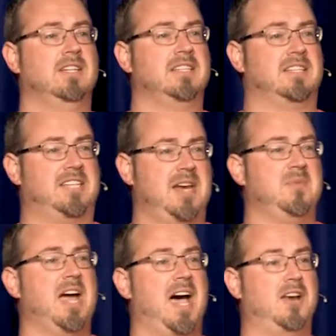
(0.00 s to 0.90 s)
the same
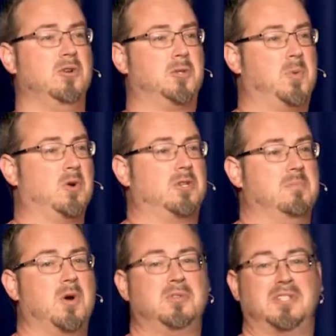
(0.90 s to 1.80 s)
God who spoke to
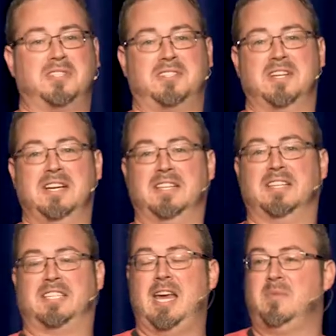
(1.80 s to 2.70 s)
Moses, the
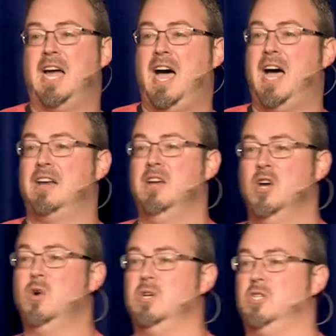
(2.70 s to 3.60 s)
same God
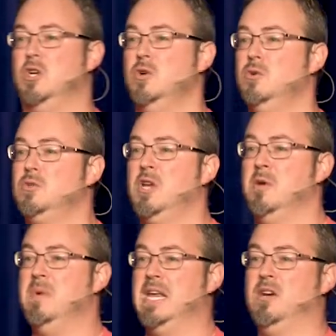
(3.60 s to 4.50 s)
who has used
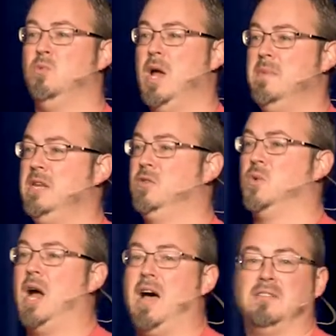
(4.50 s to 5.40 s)
men and women
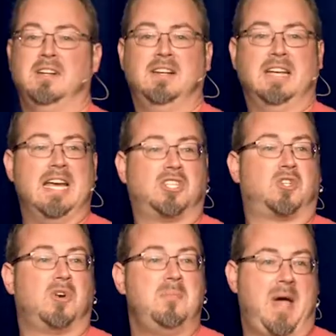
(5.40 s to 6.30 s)
throughout
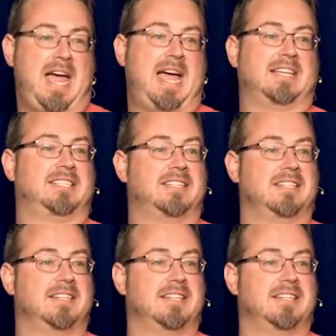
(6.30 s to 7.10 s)
history past.